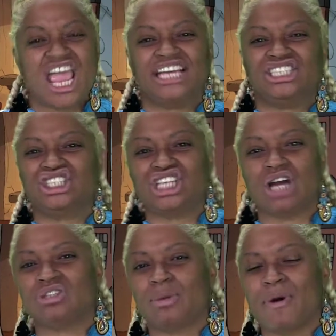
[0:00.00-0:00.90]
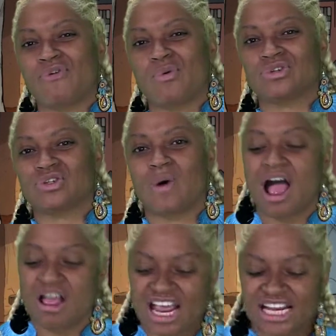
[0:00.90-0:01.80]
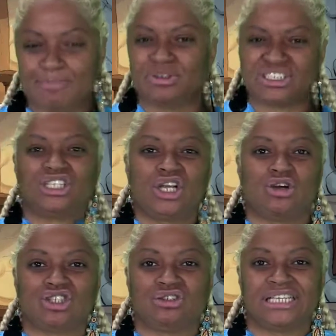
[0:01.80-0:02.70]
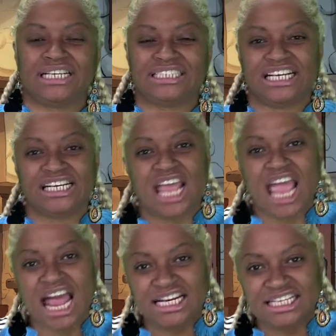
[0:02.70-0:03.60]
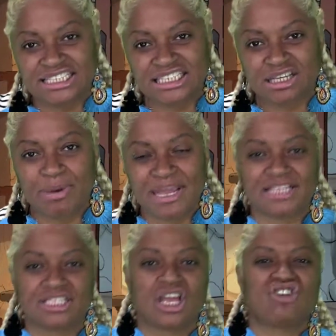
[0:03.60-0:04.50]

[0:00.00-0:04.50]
he just shows up every once in a while and puts his little 2 cents in, and then he disappears.